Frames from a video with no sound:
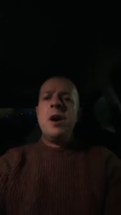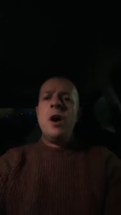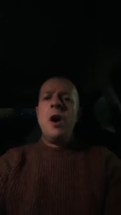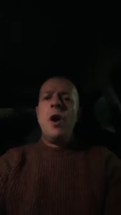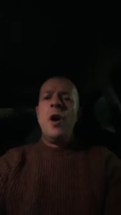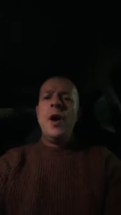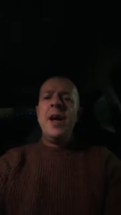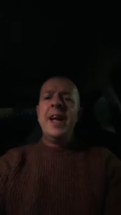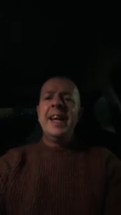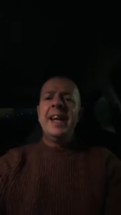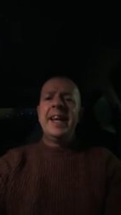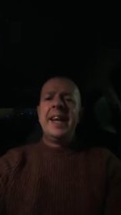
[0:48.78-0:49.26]

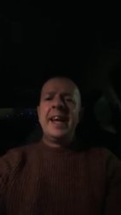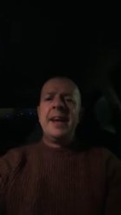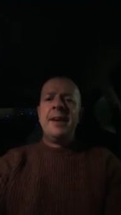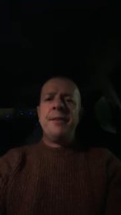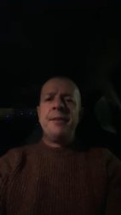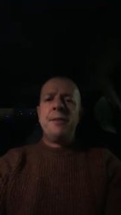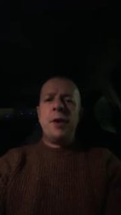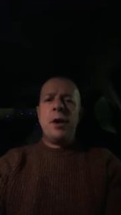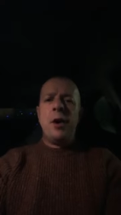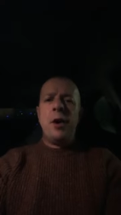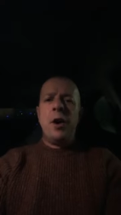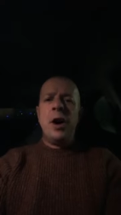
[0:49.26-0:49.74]
I
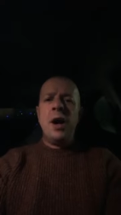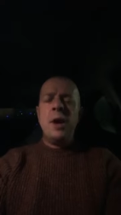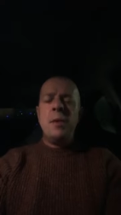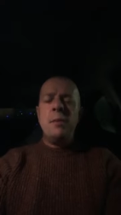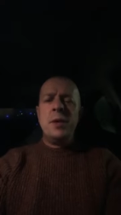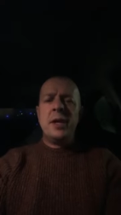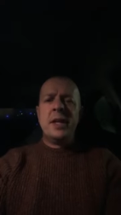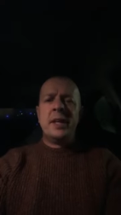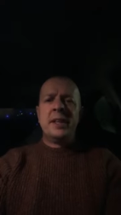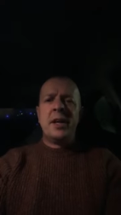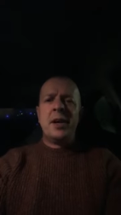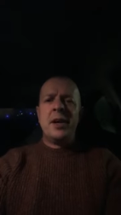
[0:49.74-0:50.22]
give I
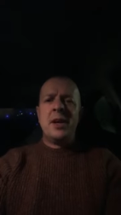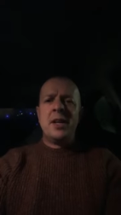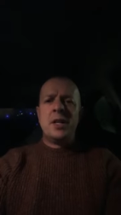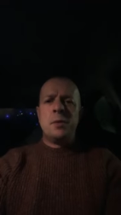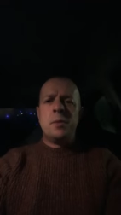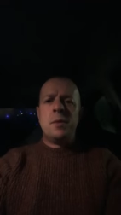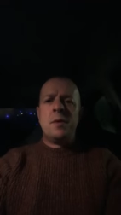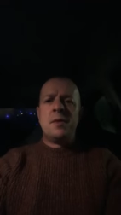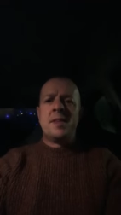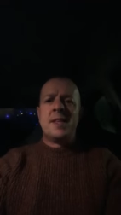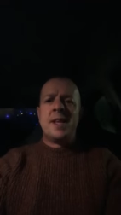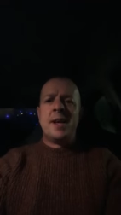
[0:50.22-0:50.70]
Want to
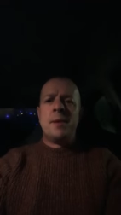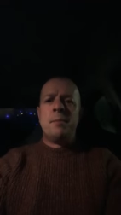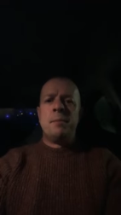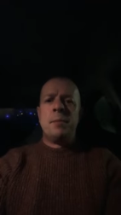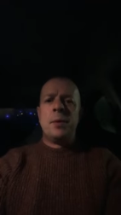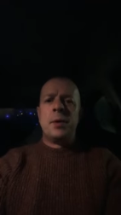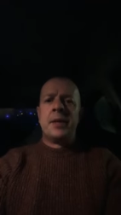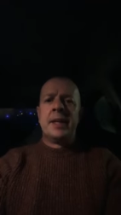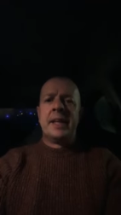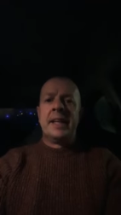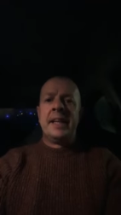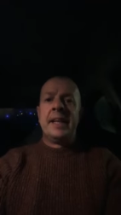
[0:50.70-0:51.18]
Dance with
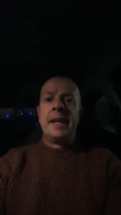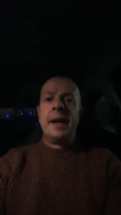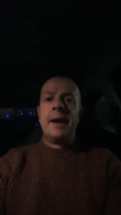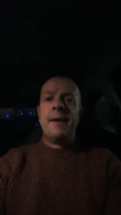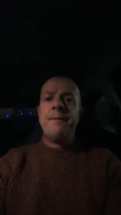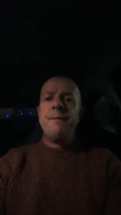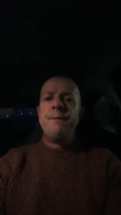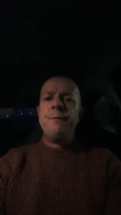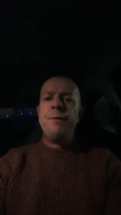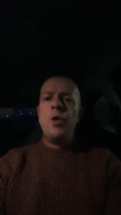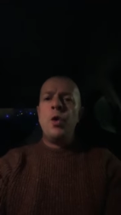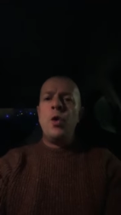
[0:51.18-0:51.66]
Somebody,
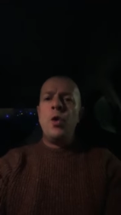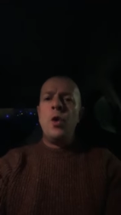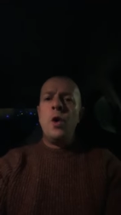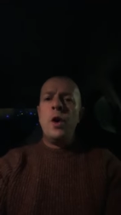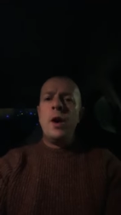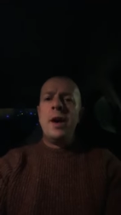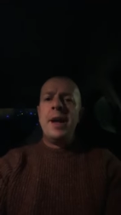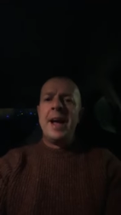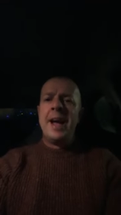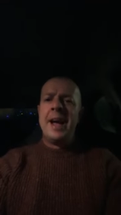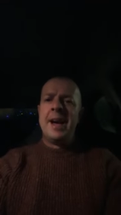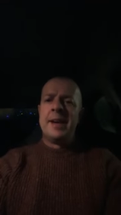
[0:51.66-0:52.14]

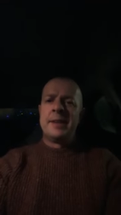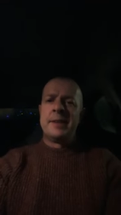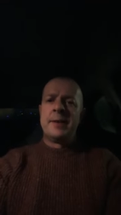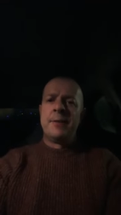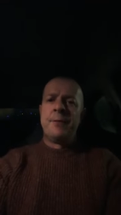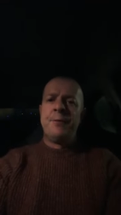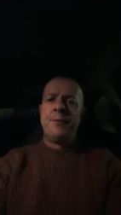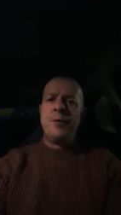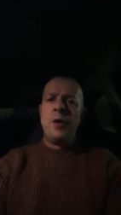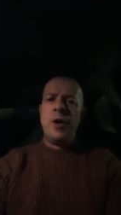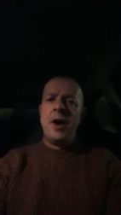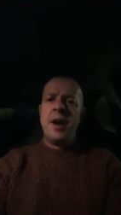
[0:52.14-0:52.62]
4 out
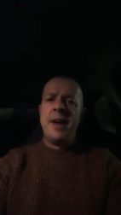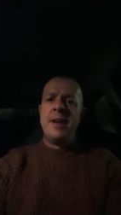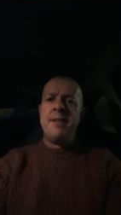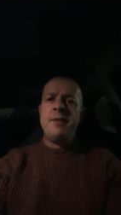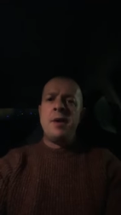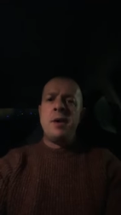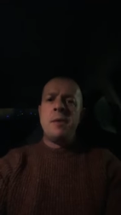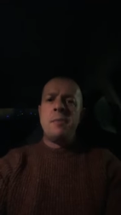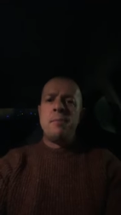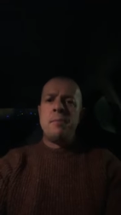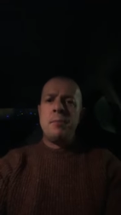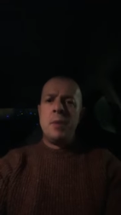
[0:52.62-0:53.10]
of
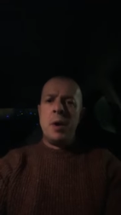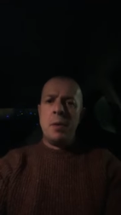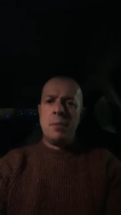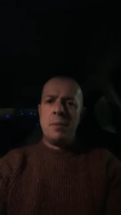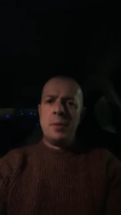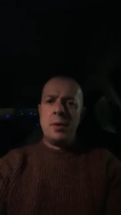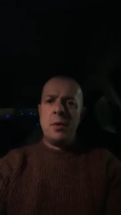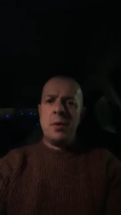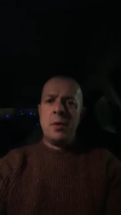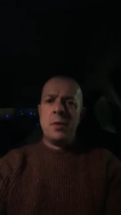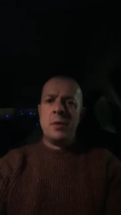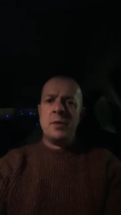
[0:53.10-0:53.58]
5
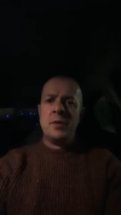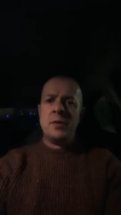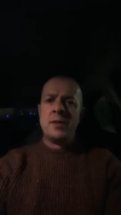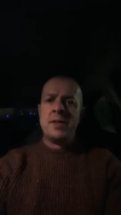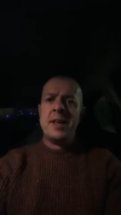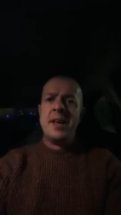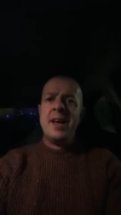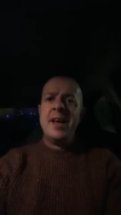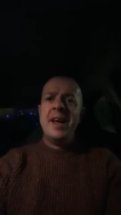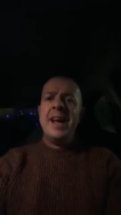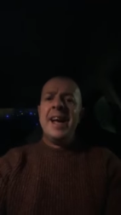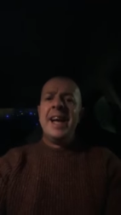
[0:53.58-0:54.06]

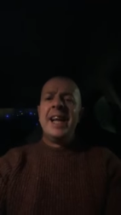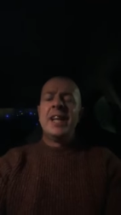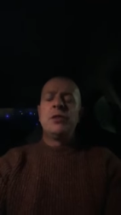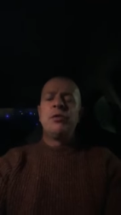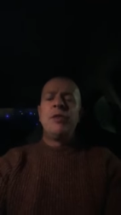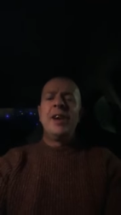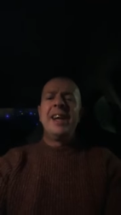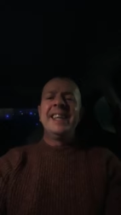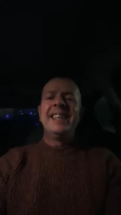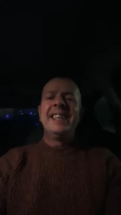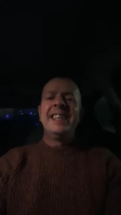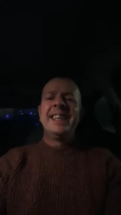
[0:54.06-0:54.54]
popcorns. It's
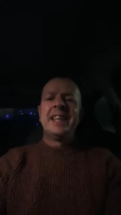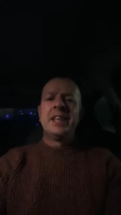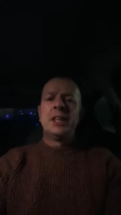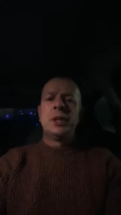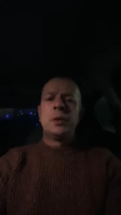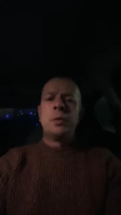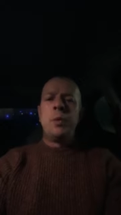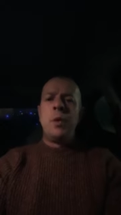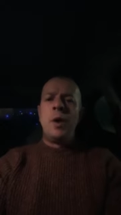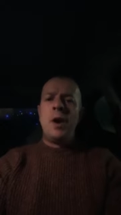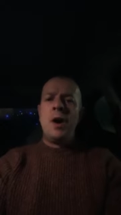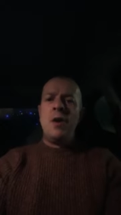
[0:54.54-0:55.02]
rated a
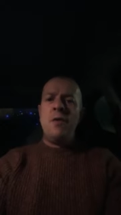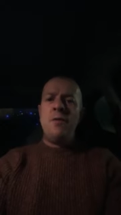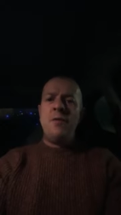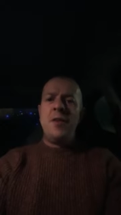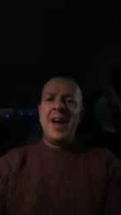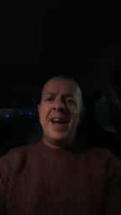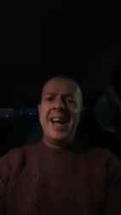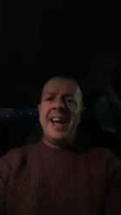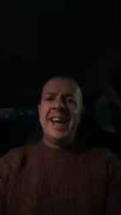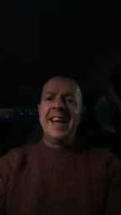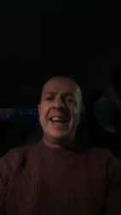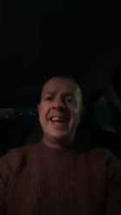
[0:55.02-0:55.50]

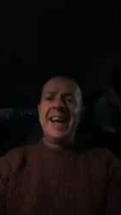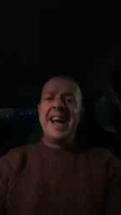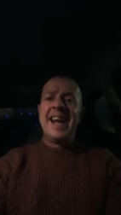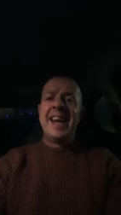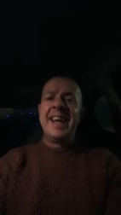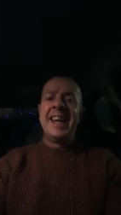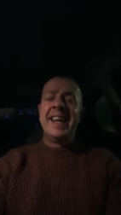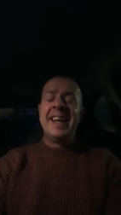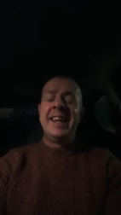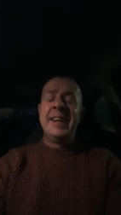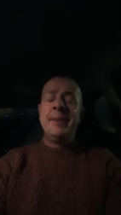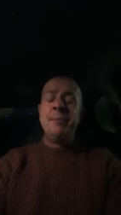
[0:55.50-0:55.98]
12A
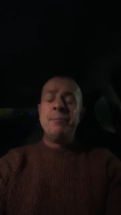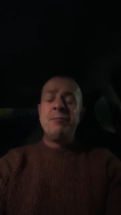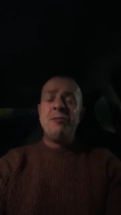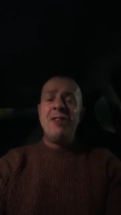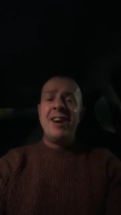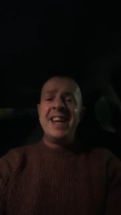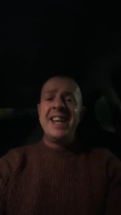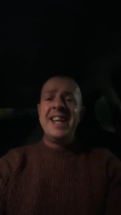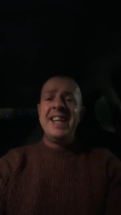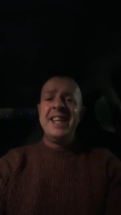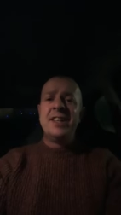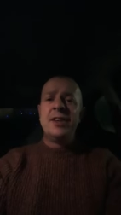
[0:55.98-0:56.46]
and the
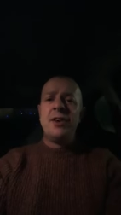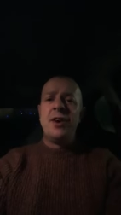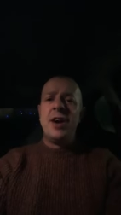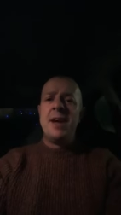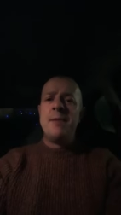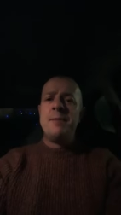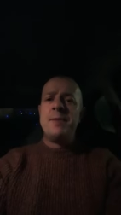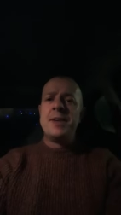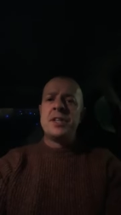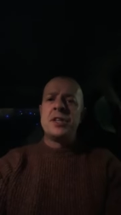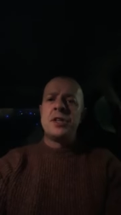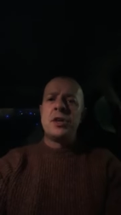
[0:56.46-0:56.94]
running
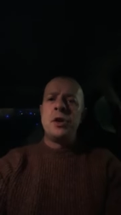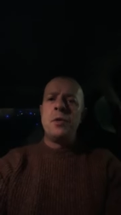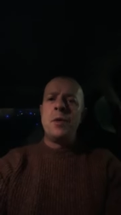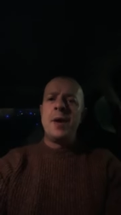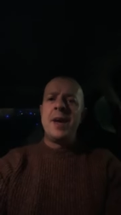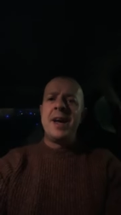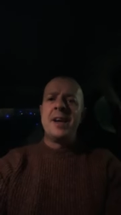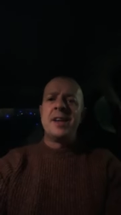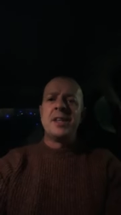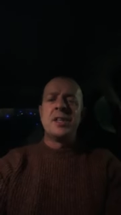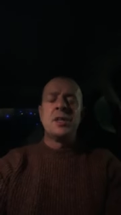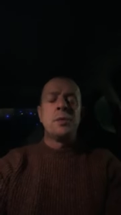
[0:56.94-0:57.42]
time is 2
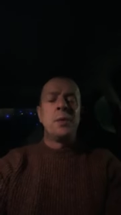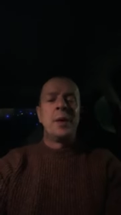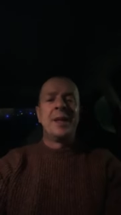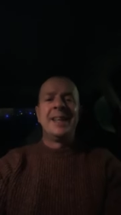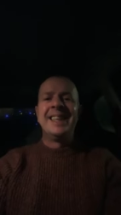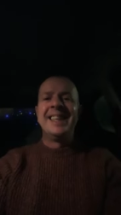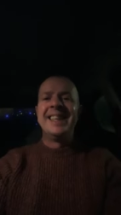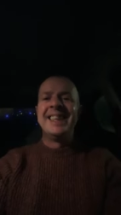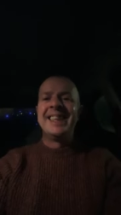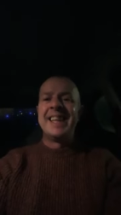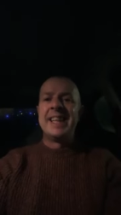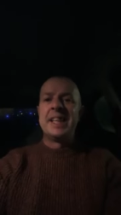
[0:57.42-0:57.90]
hours
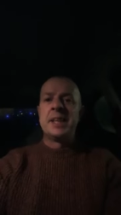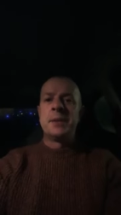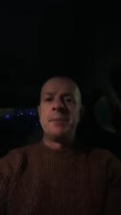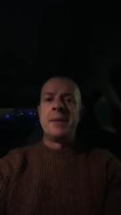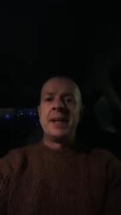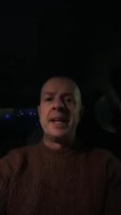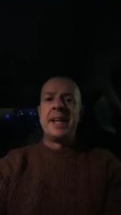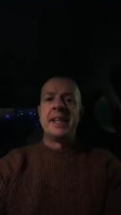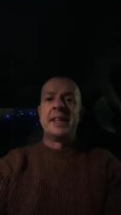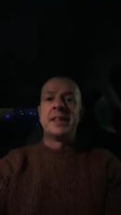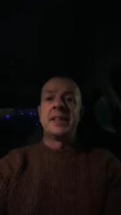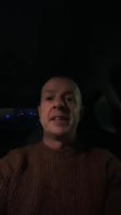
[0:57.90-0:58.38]
26
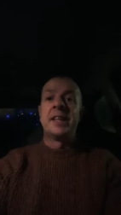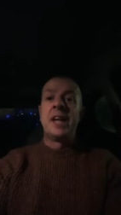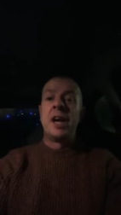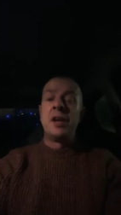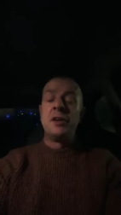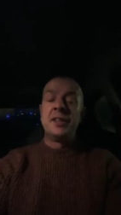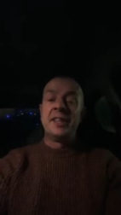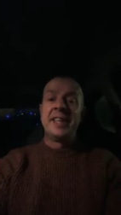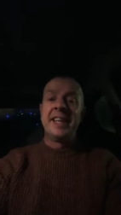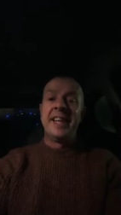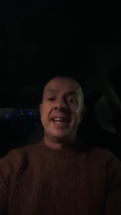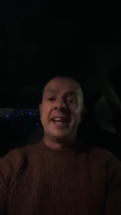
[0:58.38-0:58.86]
minutes.
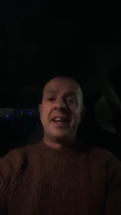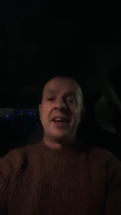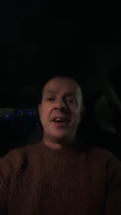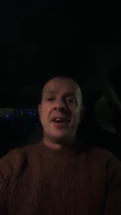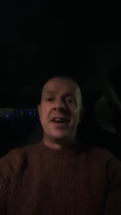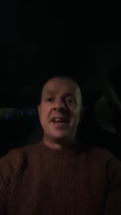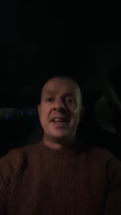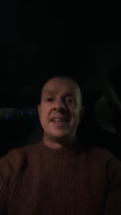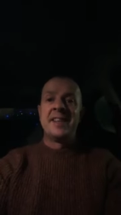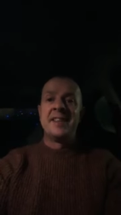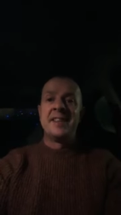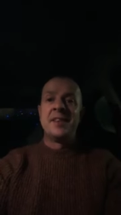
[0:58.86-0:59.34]
Go see it,
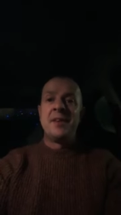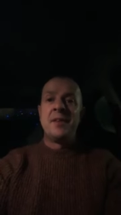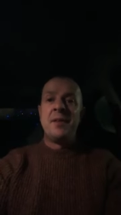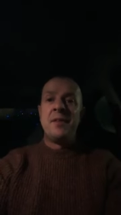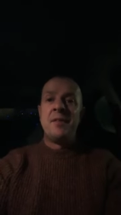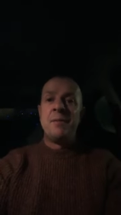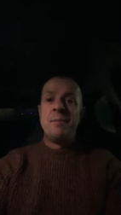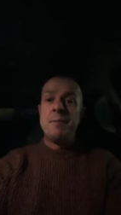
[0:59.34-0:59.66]
guys.